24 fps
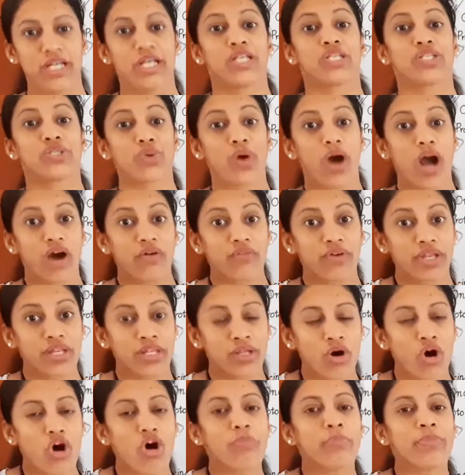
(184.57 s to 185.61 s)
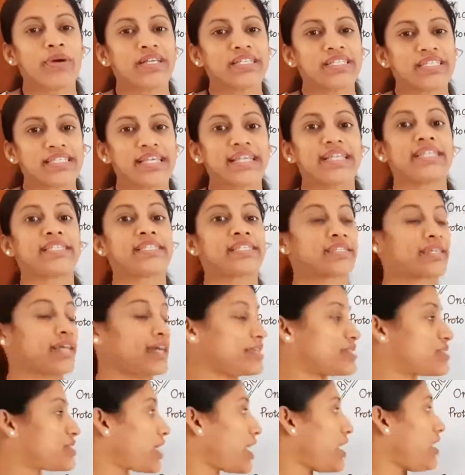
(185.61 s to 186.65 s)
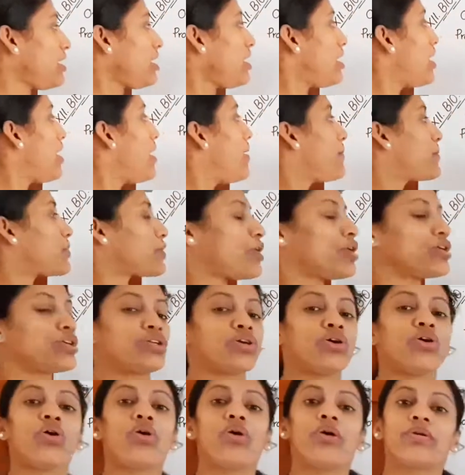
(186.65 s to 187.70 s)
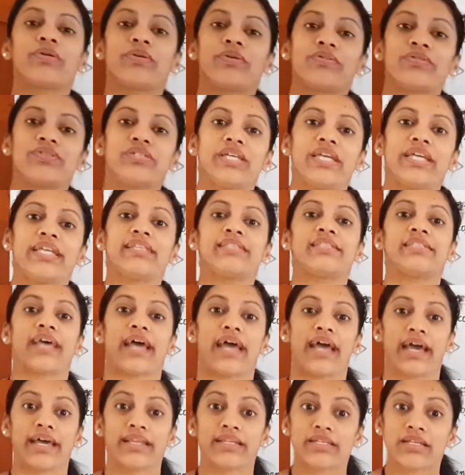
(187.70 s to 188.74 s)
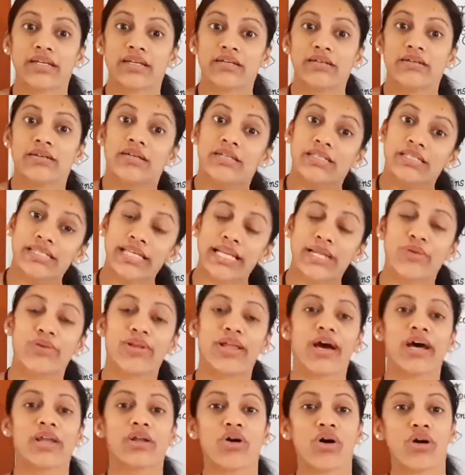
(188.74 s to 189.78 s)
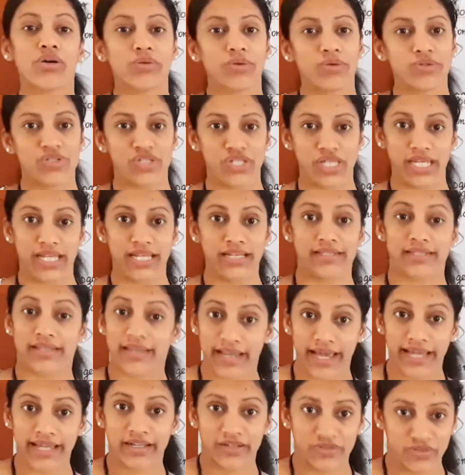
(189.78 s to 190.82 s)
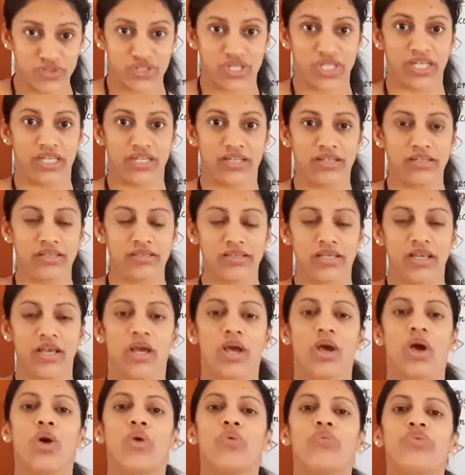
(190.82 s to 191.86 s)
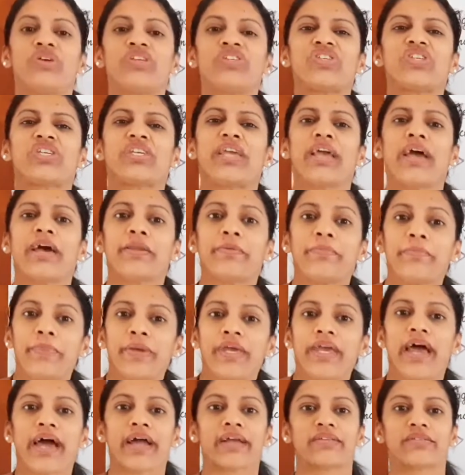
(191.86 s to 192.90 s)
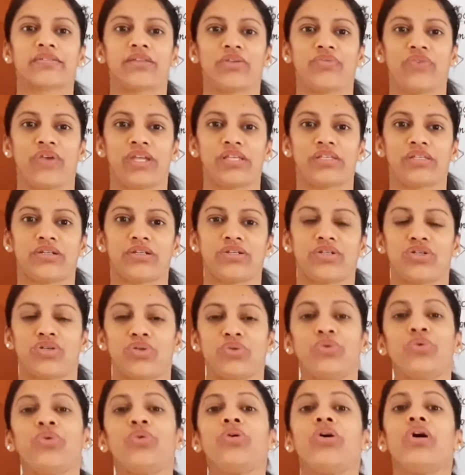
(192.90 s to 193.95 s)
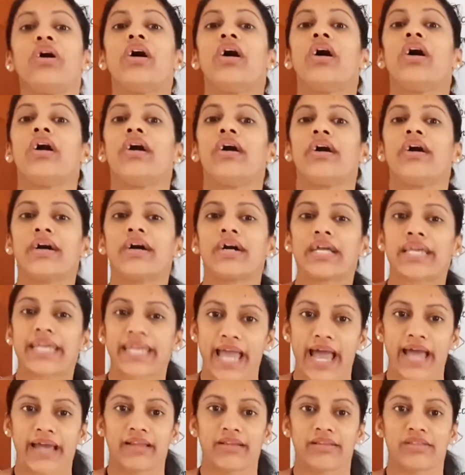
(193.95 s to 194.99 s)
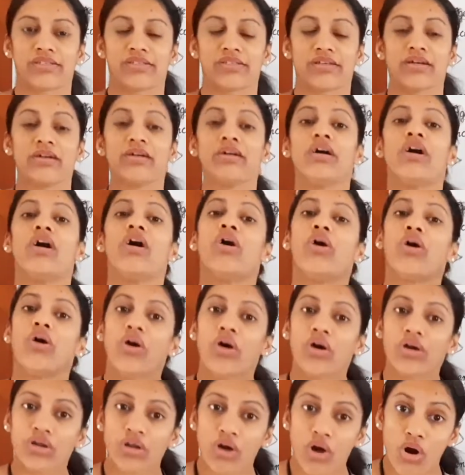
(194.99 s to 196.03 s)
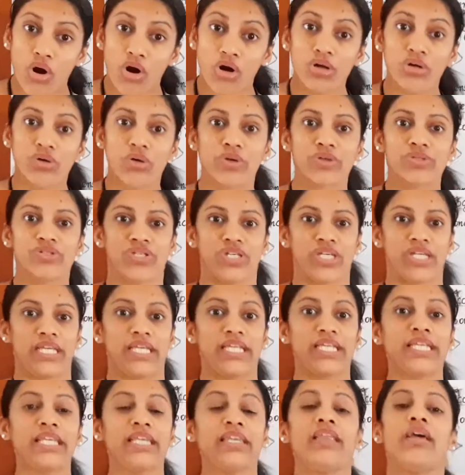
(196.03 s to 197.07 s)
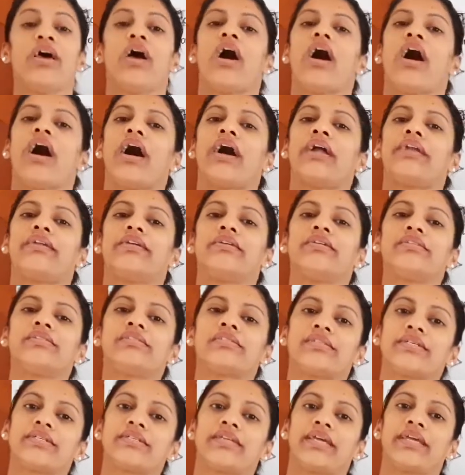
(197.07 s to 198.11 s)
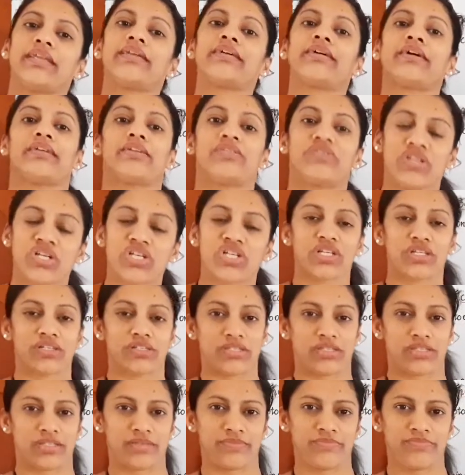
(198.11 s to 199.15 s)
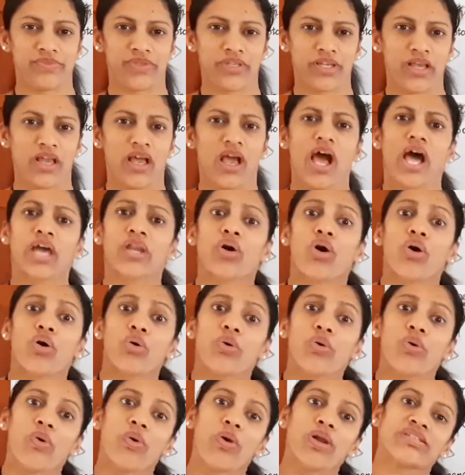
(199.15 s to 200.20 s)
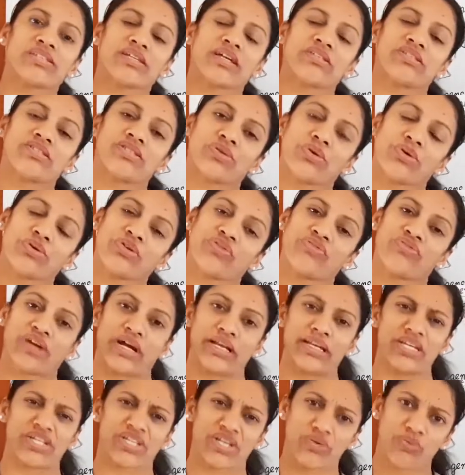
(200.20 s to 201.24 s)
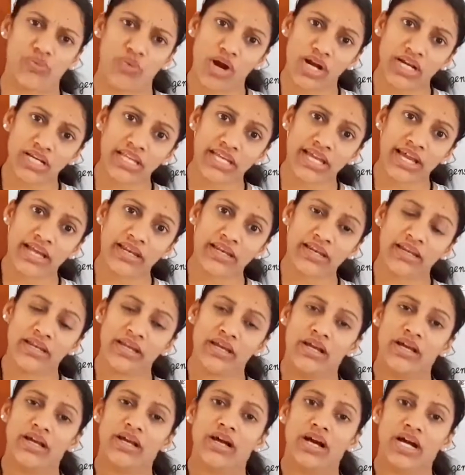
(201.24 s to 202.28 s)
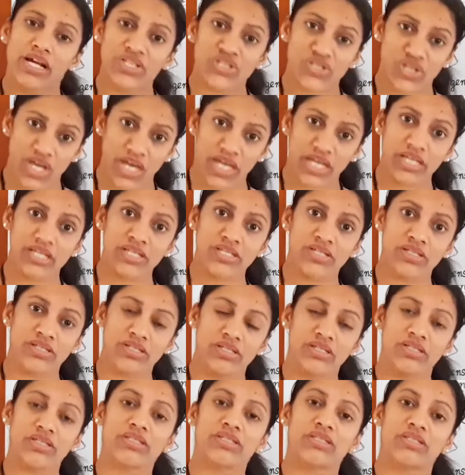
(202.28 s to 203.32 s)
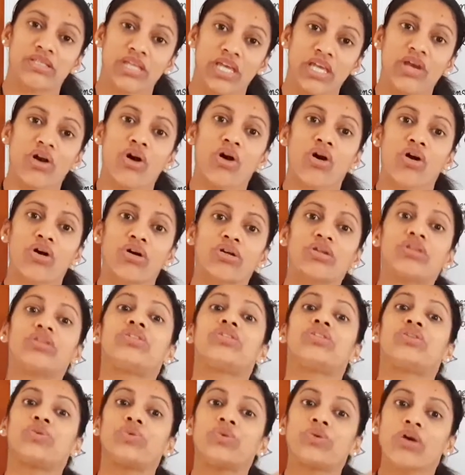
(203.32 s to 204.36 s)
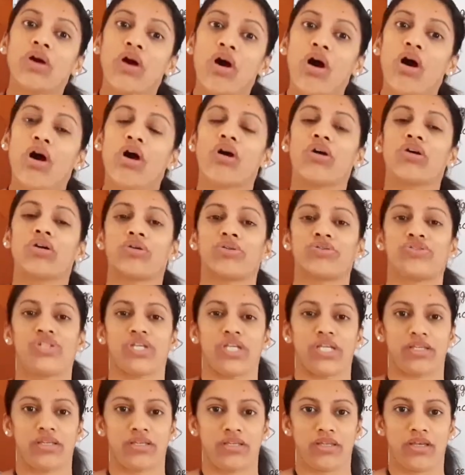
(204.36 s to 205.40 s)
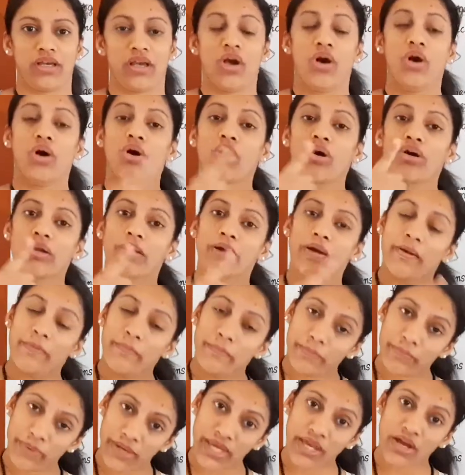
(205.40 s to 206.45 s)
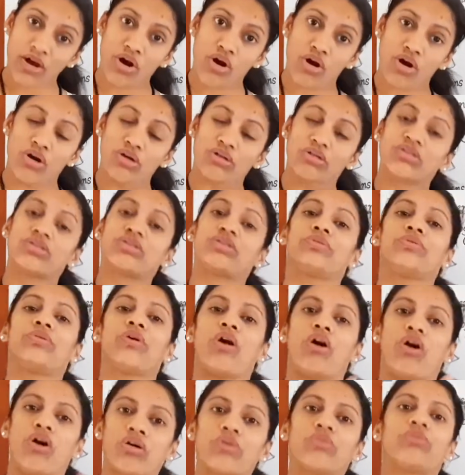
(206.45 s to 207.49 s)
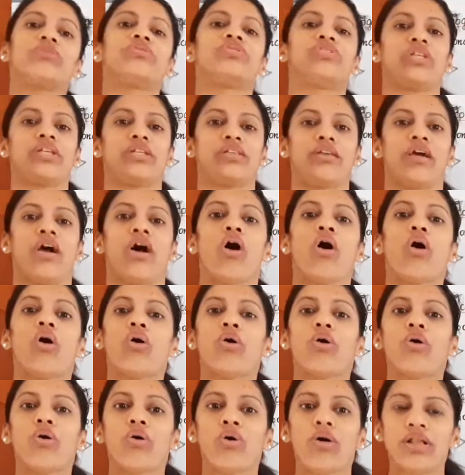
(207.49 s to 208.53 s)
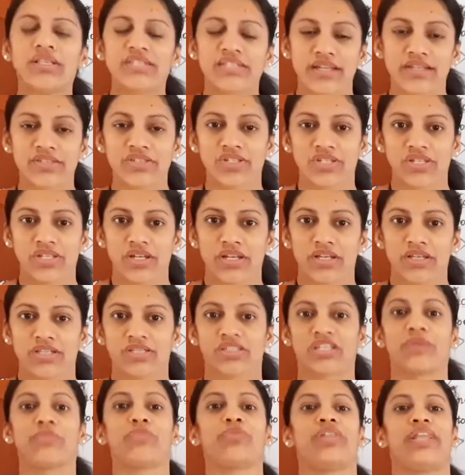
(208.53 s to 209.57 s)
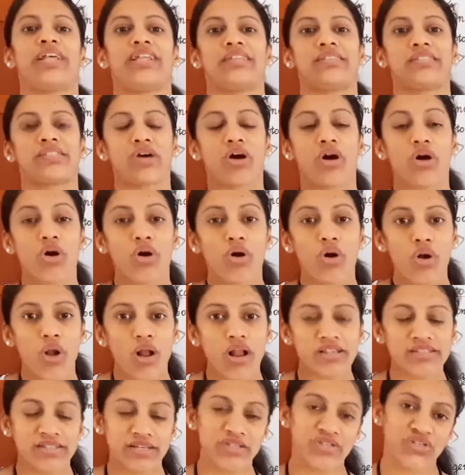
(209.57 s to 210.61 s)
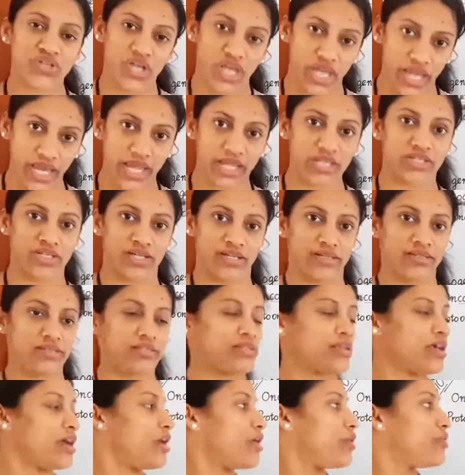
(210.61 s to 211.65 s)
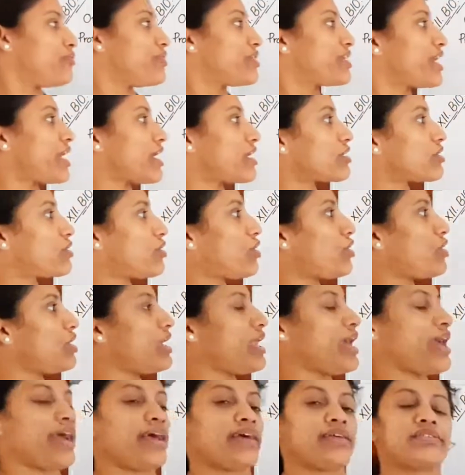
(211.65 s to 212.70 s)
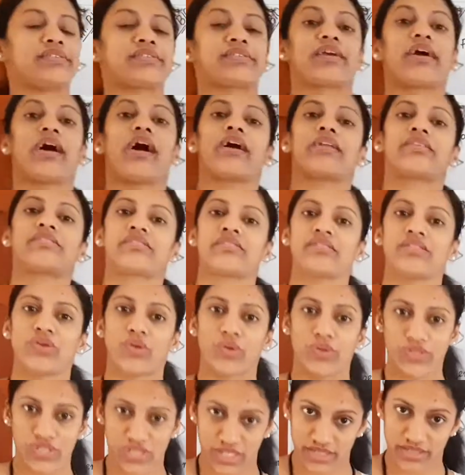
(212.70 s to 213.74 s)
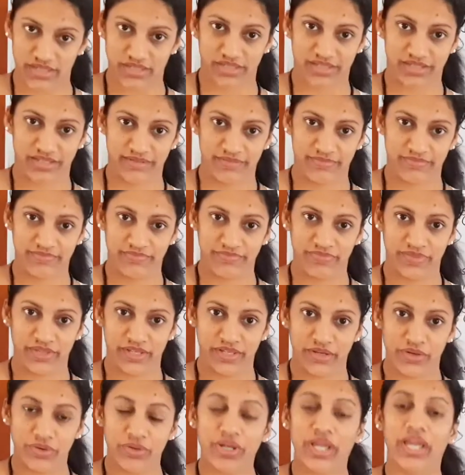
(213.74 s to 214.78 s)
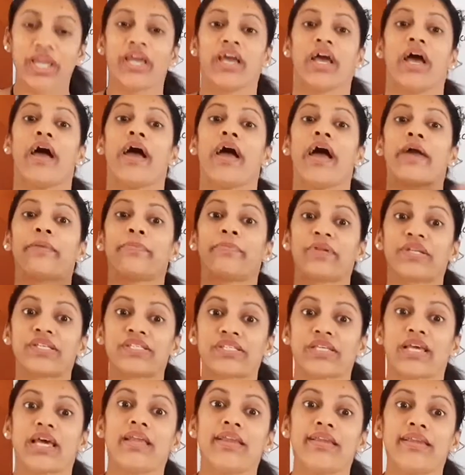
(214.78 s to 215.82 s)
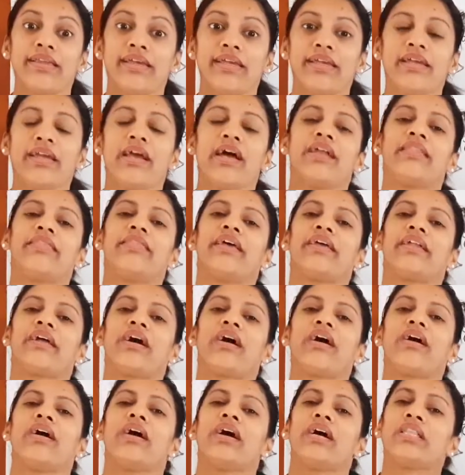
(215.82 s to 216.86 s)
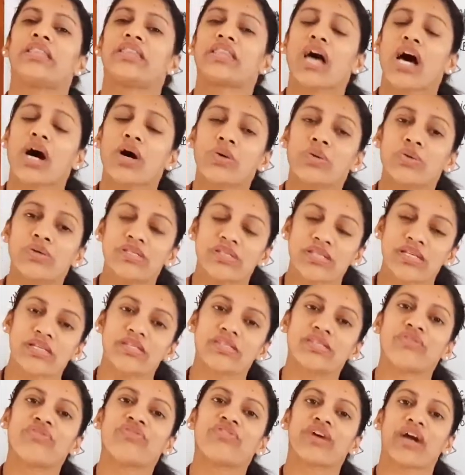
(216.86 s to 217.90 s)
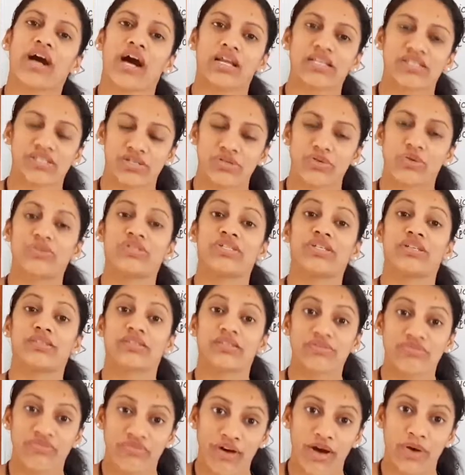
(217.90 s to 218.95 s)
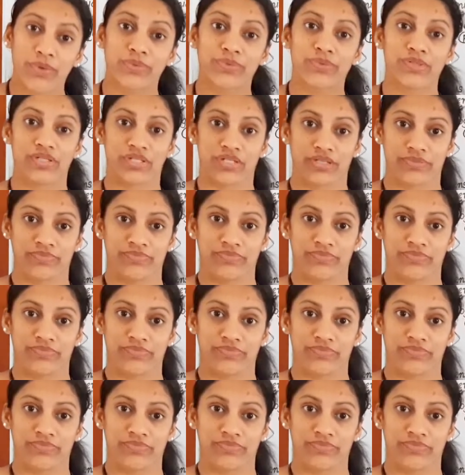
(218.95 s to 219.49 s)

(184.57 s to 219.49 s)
So our normal cells contain proto-oncogenes and cellular oncogenes like genes which can be activated to cancer or oncogene under certain conditions. And all such sort of condition, what can change this C-onc to oncogene or P-onc to oncogene? All such stimulants, all such agents we can call as carcinogens. Okay, and presently there are thousands of carcinogens found.